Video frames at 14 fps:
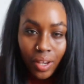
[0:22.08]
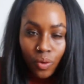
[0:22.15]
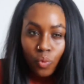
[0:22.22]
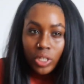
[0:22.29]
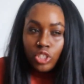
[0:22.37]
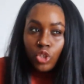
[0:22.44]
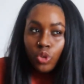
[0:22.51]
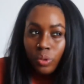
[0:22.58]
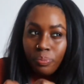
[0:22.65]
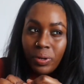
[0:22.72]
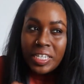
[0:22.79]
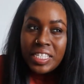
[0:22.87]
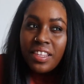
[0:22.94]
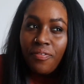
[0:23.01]
like once you
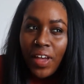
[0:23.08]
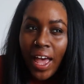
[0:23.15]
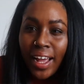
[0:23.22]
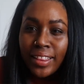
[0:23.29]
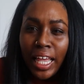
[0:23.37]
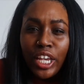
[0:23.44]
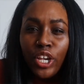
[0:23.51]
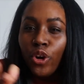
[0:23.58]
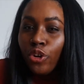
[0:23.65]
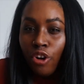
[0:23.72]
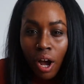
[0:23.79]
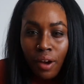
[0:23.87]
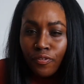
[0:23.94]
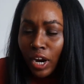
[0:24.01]
embrace the fact that you're
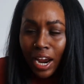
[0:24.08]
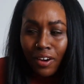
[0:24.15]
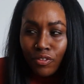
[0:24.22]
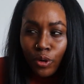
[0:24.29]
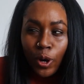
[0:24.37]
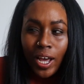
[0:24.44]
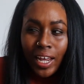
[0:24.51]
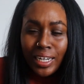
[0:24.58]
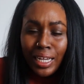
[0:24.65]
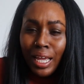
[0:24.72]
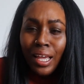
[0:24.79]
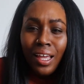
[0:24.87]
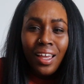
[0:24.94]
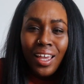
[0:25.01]
not for everyone,
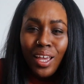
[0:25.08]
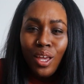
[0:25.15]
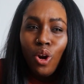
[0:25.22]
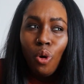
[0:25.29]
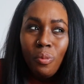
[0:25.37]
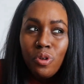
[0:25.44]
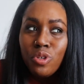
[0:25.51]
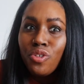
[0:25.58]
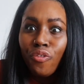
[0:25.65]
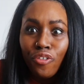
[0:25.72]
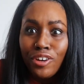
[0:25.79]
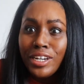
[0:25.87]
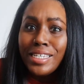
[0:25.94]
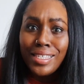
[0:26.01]
it almost
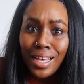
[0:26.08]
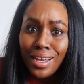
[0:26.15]
frees